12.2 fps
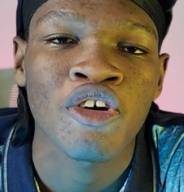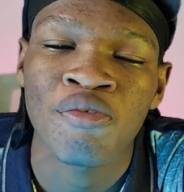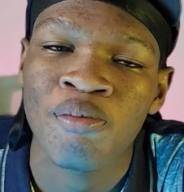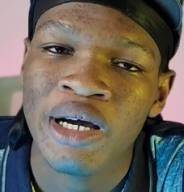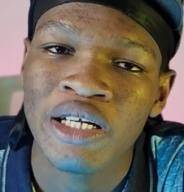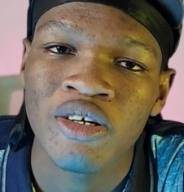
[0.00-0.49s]

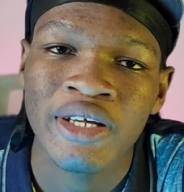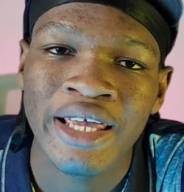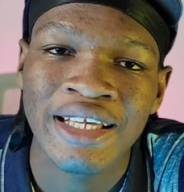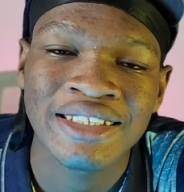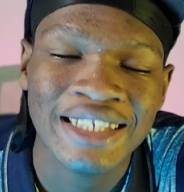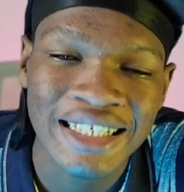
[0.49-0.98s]
of money
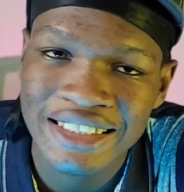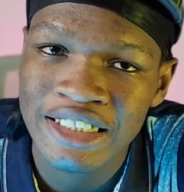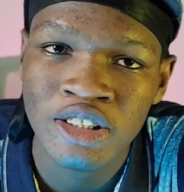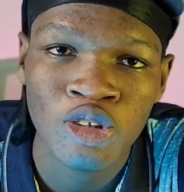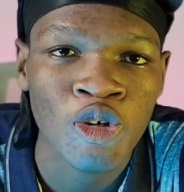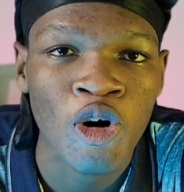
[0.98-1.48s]
okay it's
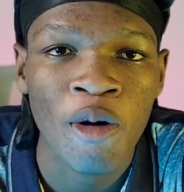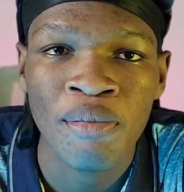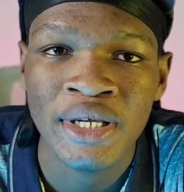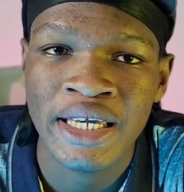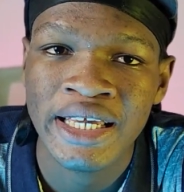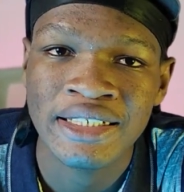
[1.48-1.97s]
nothing too
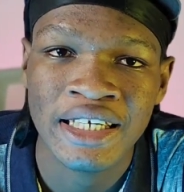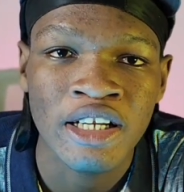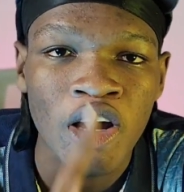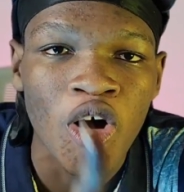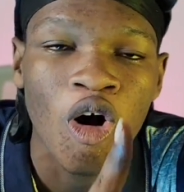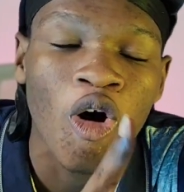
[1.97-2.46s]

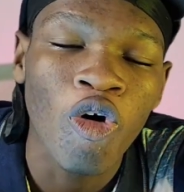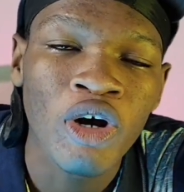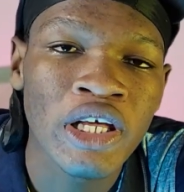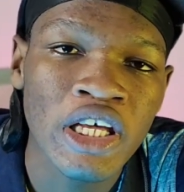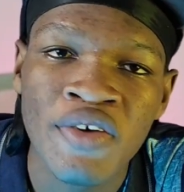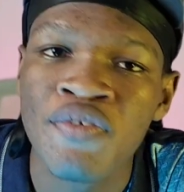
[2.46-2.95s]
complicated
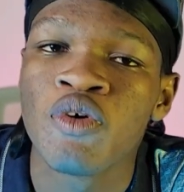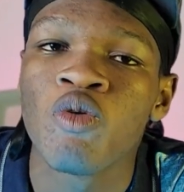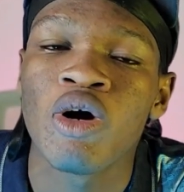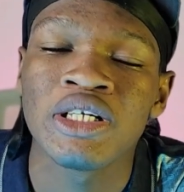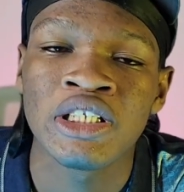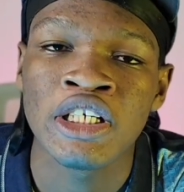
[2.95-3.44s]
only if you
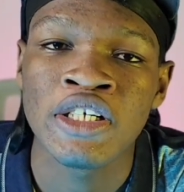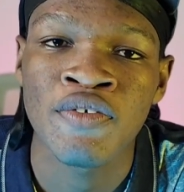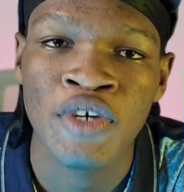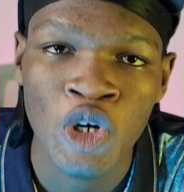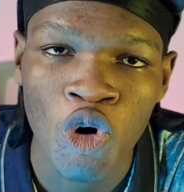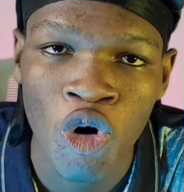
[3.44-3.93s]
watch this
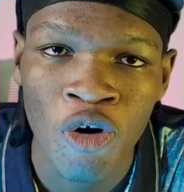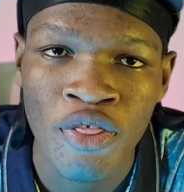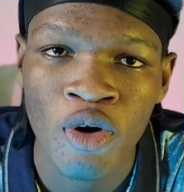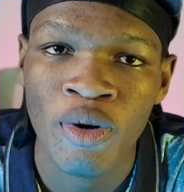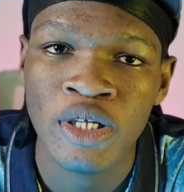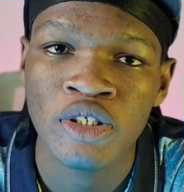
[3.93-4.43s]
video all
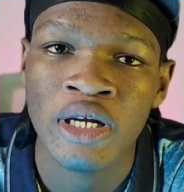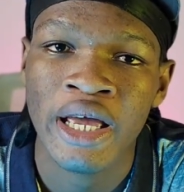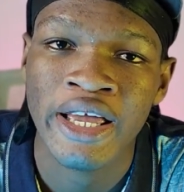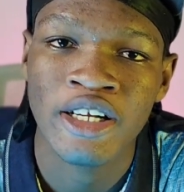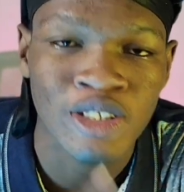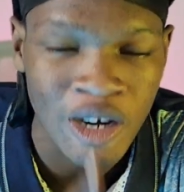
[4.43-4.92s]
the way to the
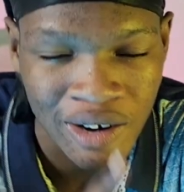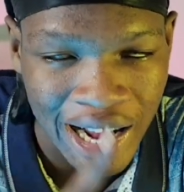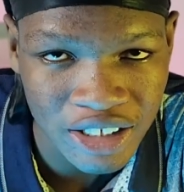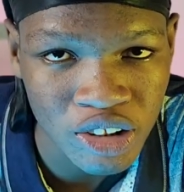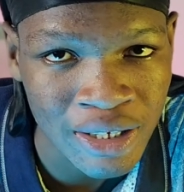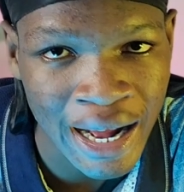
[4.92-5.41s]
end so i'd
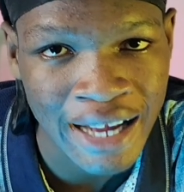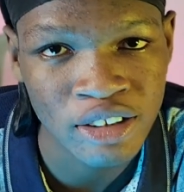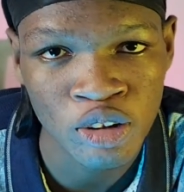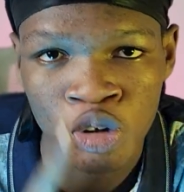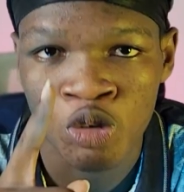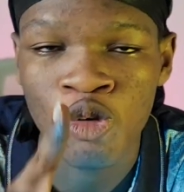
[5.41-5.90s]
ask you guys
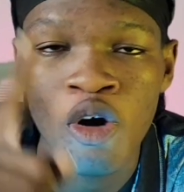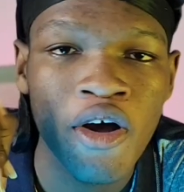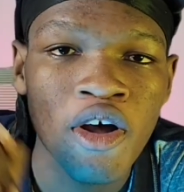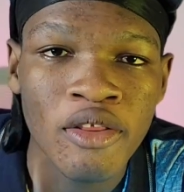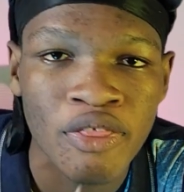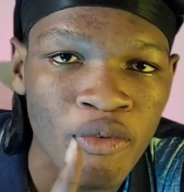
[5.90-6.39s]
to do
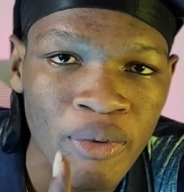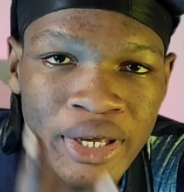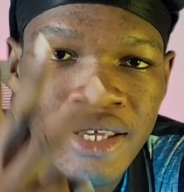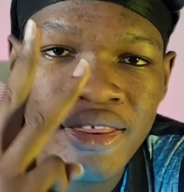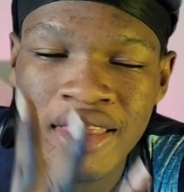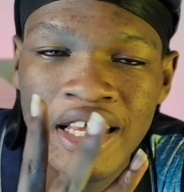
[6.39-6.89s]

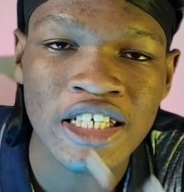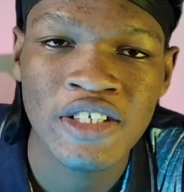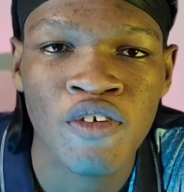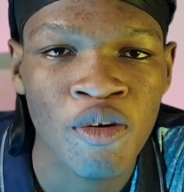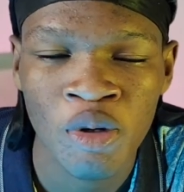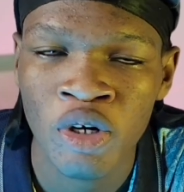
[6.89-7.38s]
three things
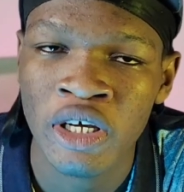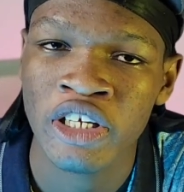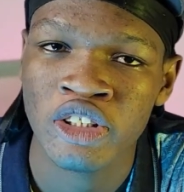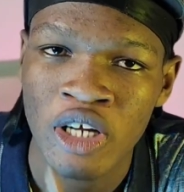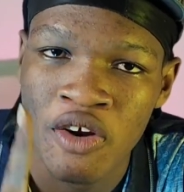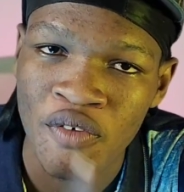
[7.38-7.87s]
for me okay
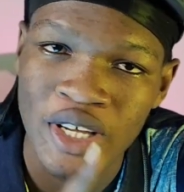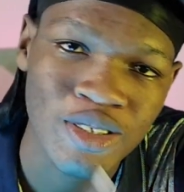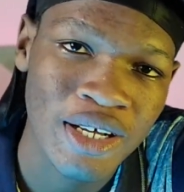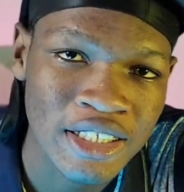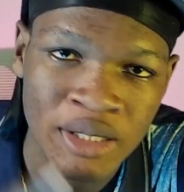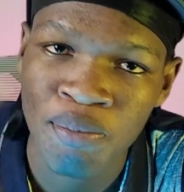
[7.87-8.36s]
so the first
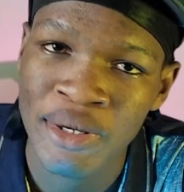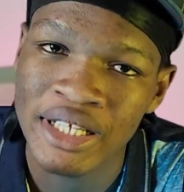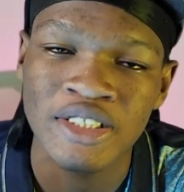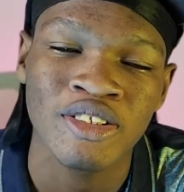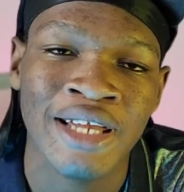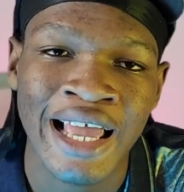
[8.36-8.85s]
one is
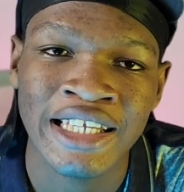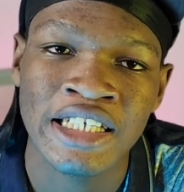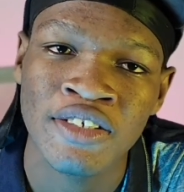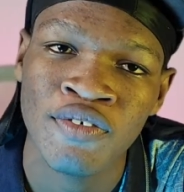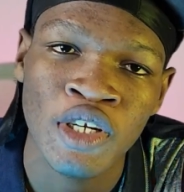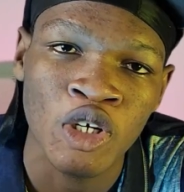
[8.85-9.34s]
please to like
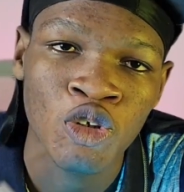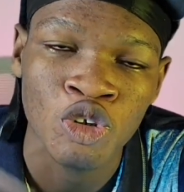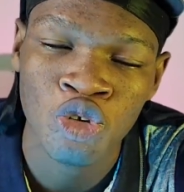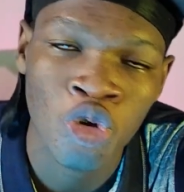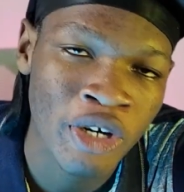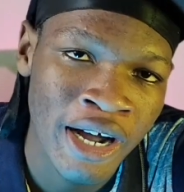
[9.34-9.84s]
this video
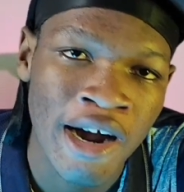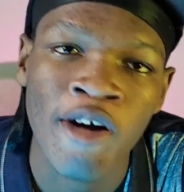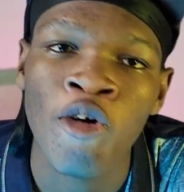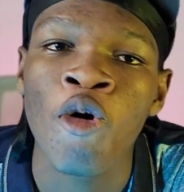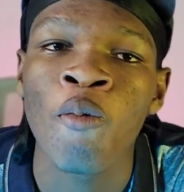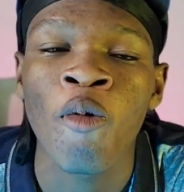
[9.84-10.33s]
so it
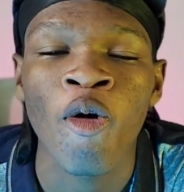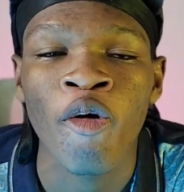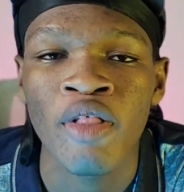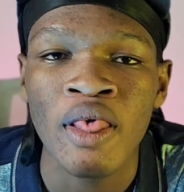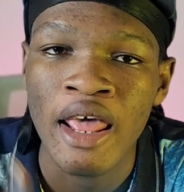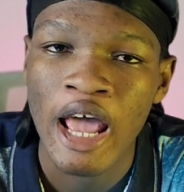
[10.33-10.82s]
can go
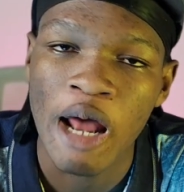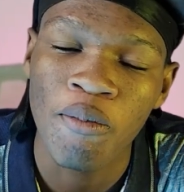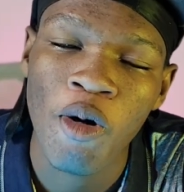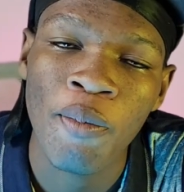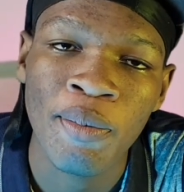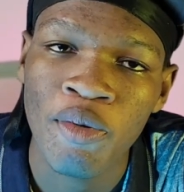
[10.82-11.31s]
more and
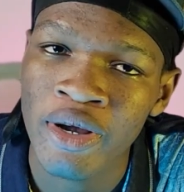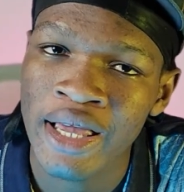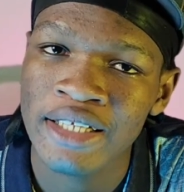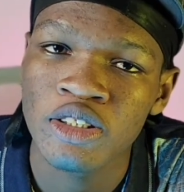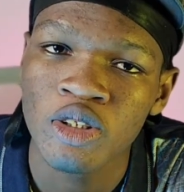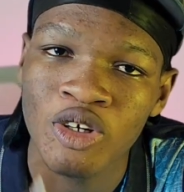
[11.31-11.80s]
more people
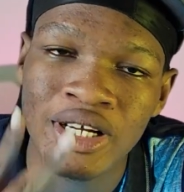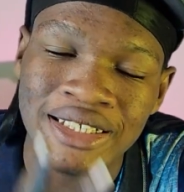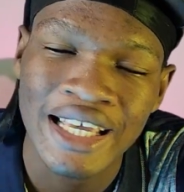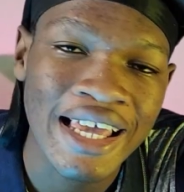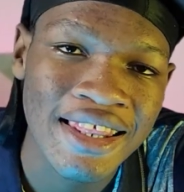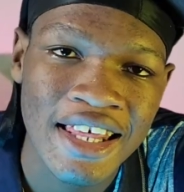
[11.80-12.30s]
get to know the
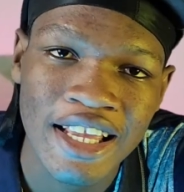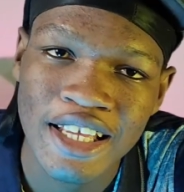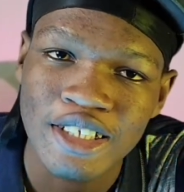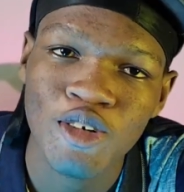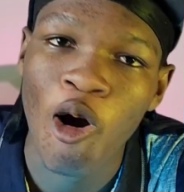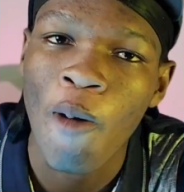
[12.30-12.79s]
second thing
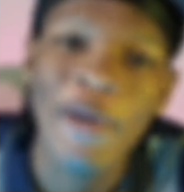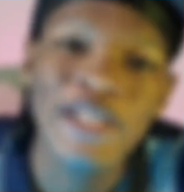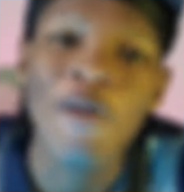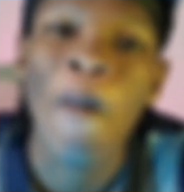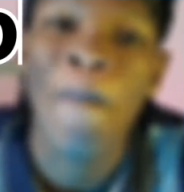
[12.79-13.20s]
is to comment